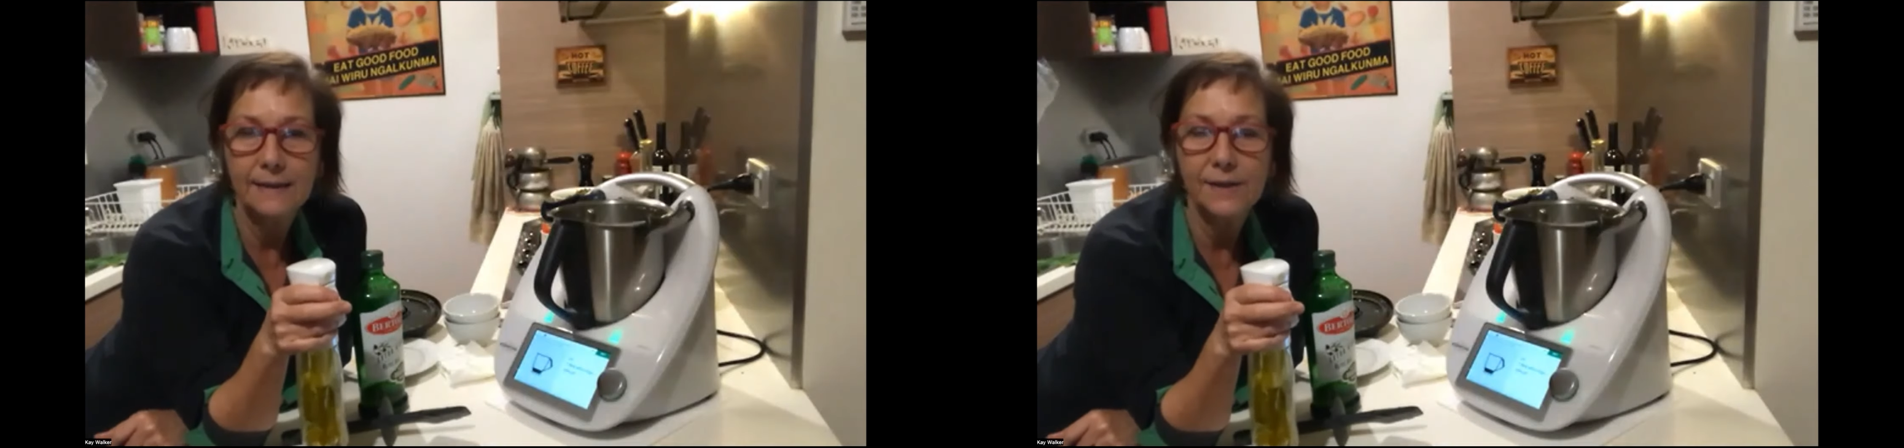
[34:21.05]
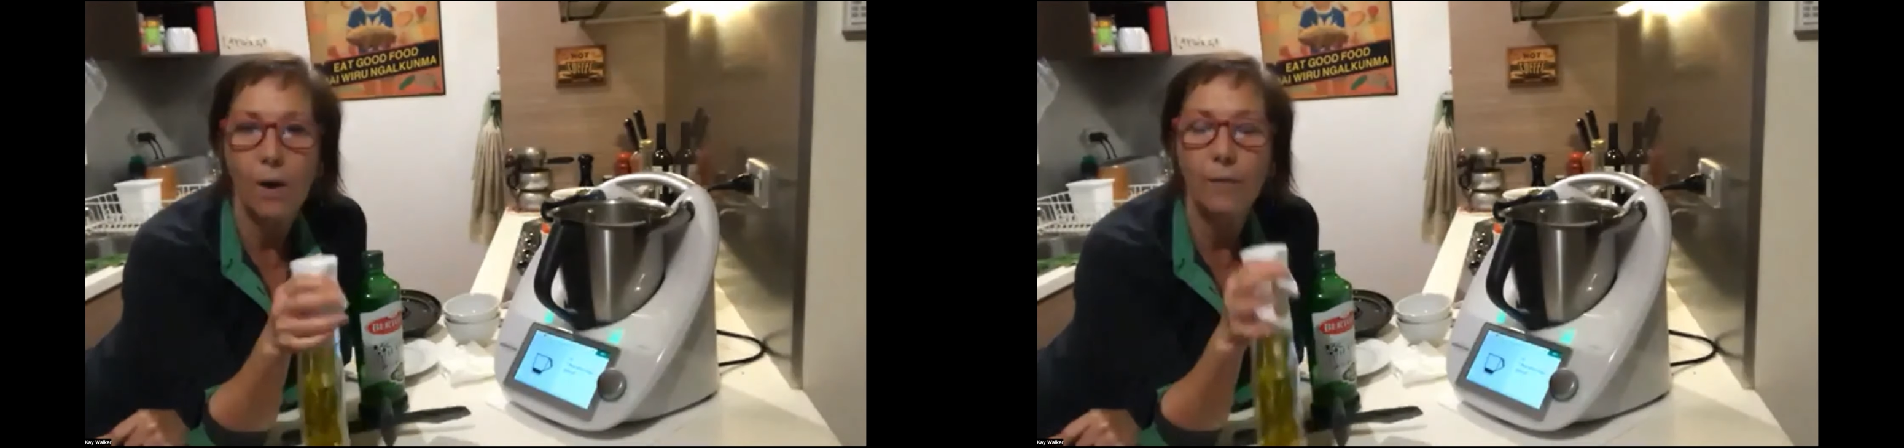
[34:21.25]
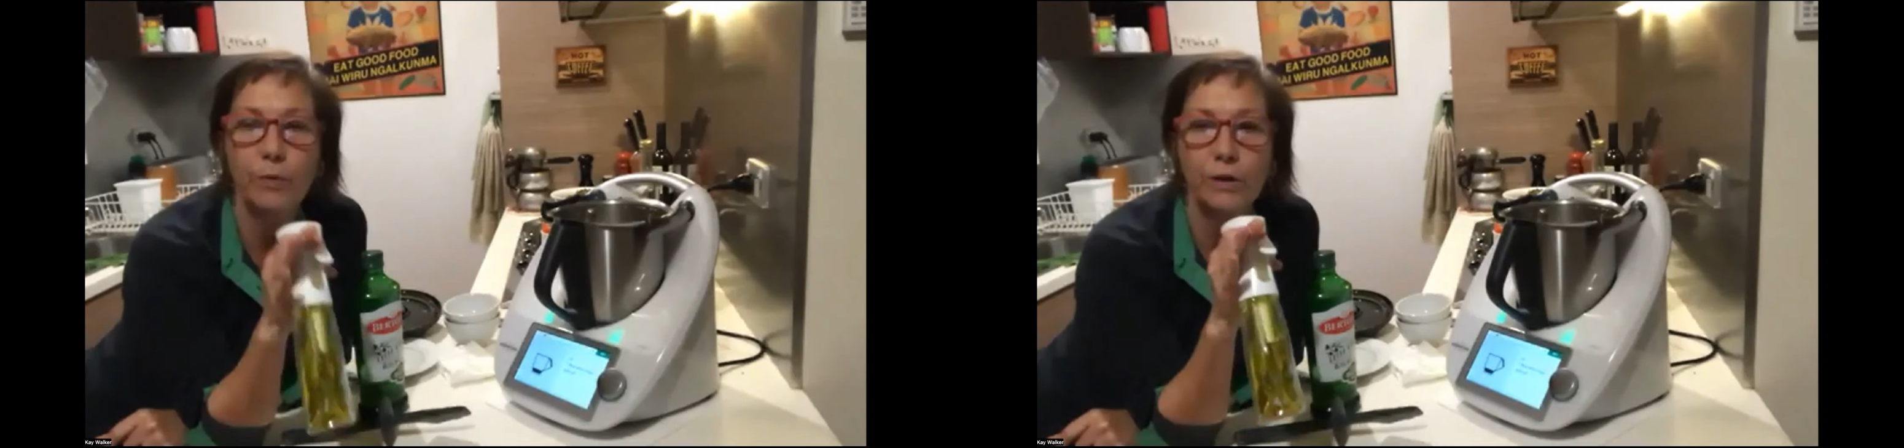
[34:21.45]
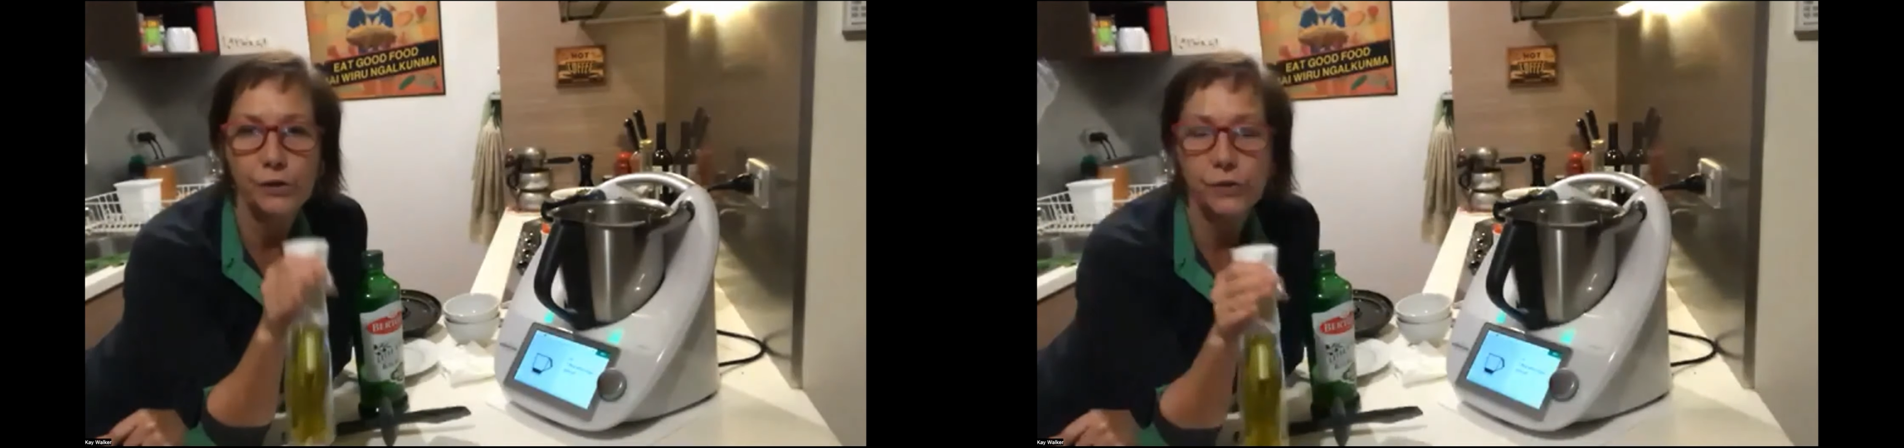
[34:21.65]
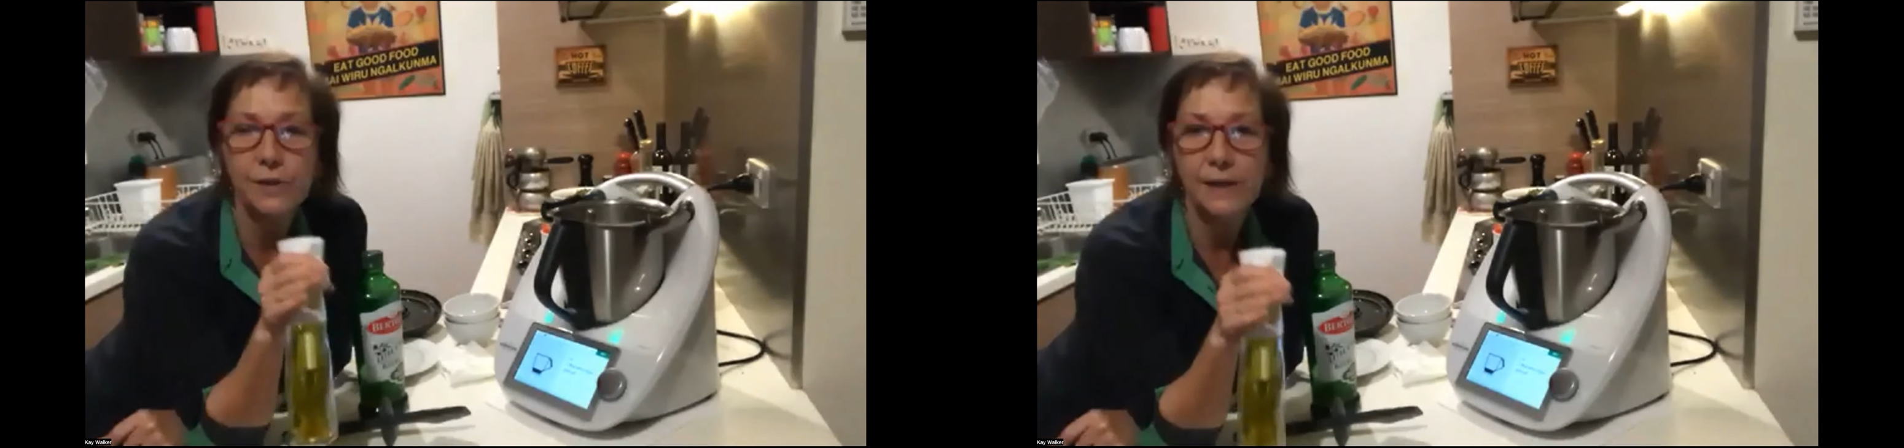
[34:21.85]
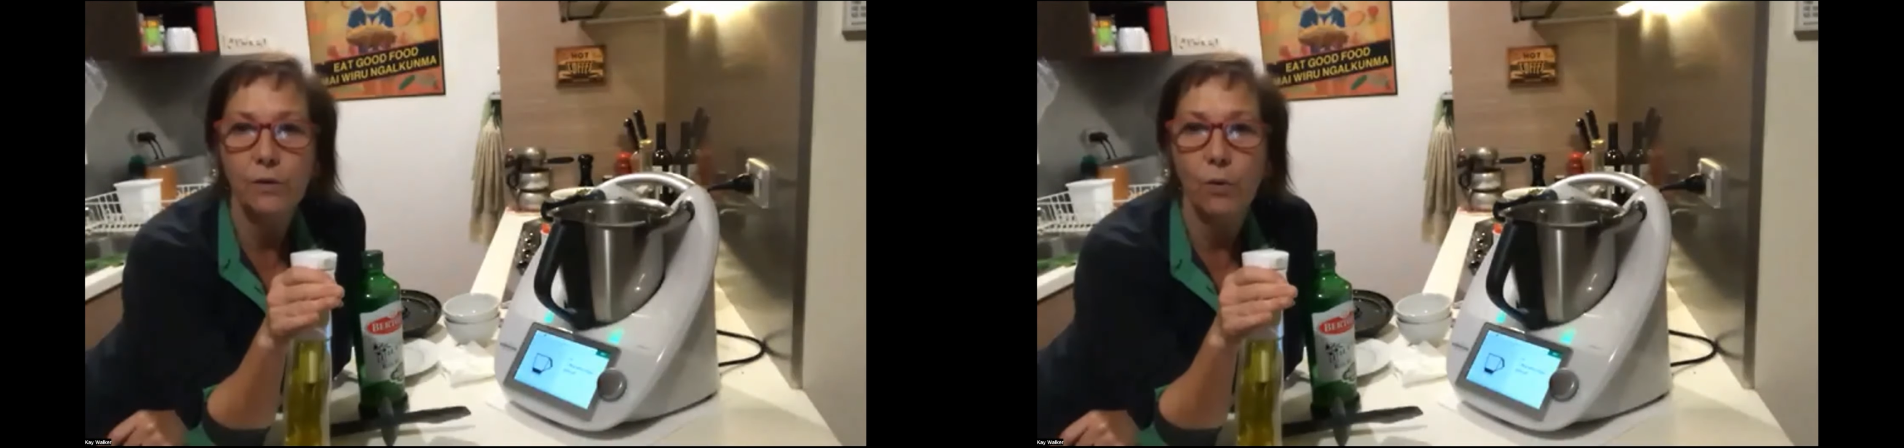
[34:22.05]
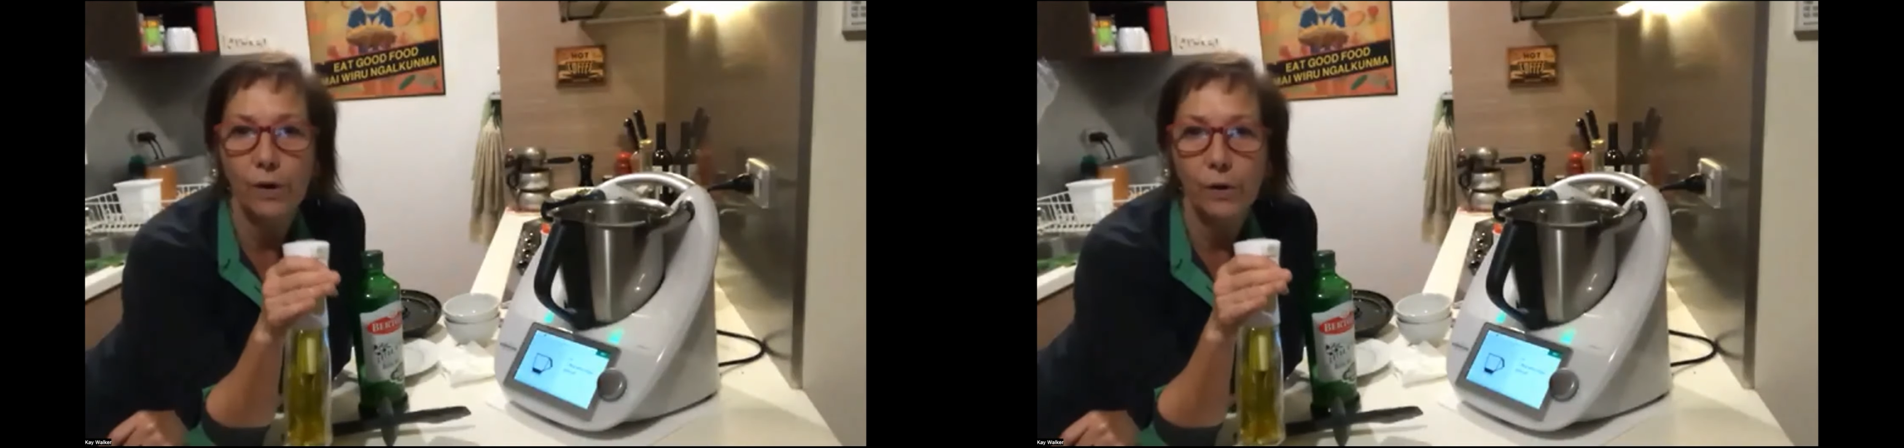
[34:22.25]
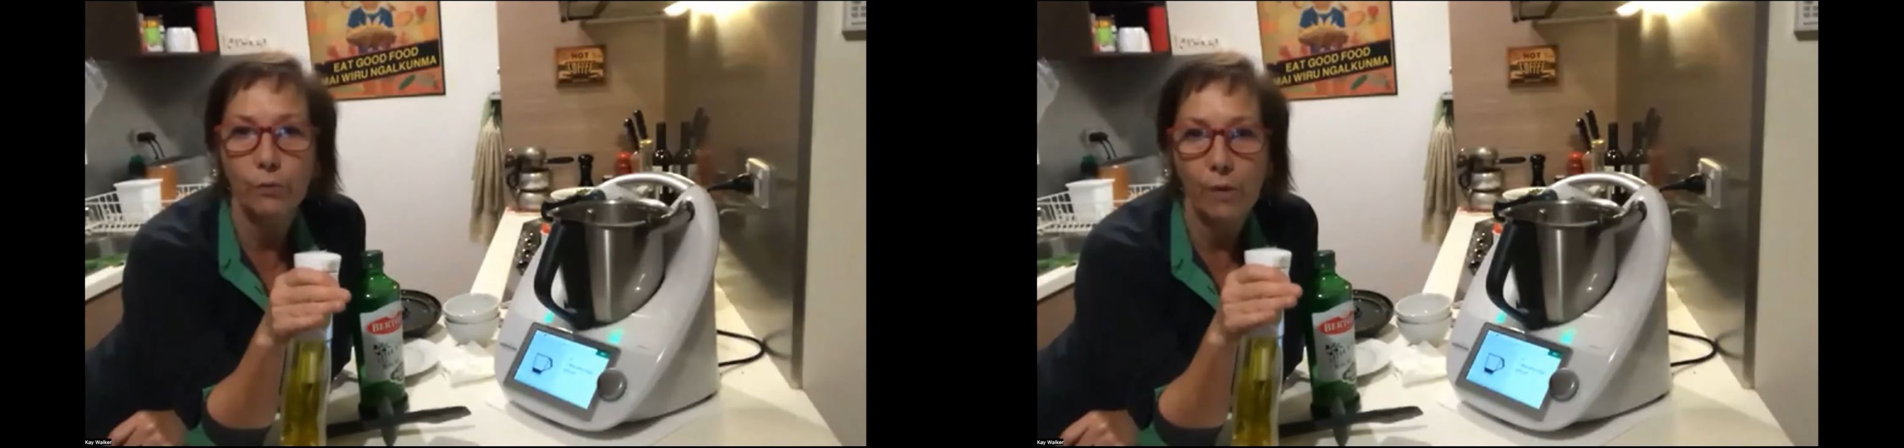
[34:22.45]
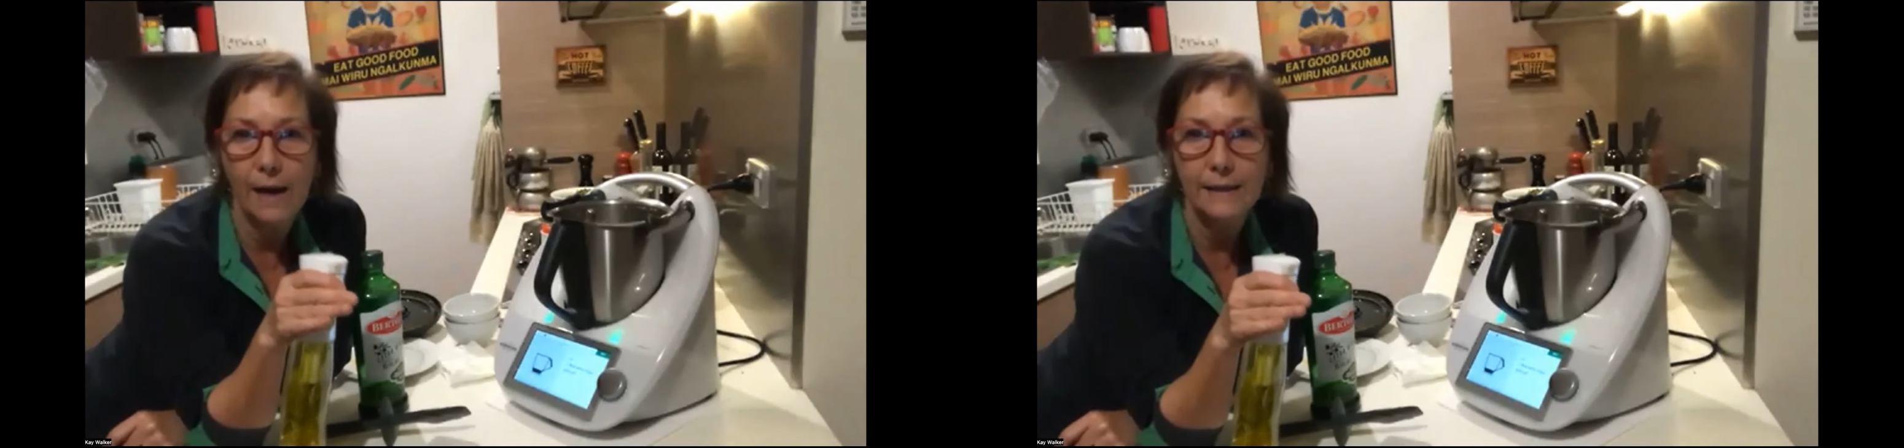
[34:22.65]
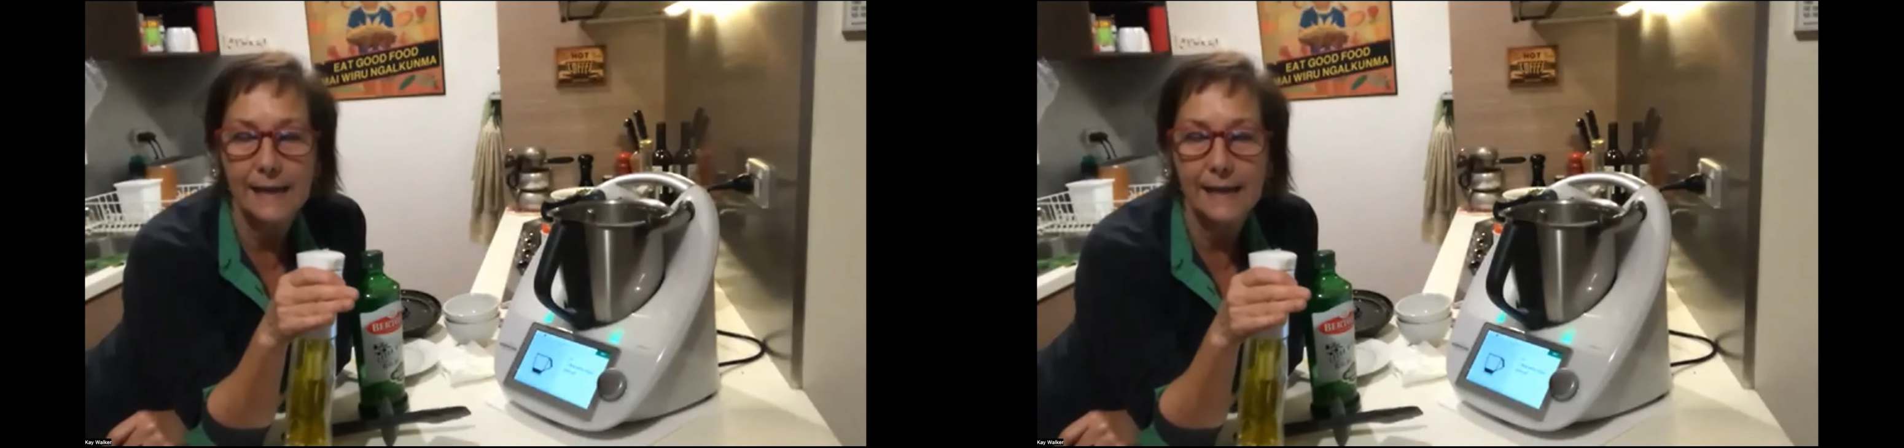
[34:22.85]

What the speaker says: So I'm reducing the oil right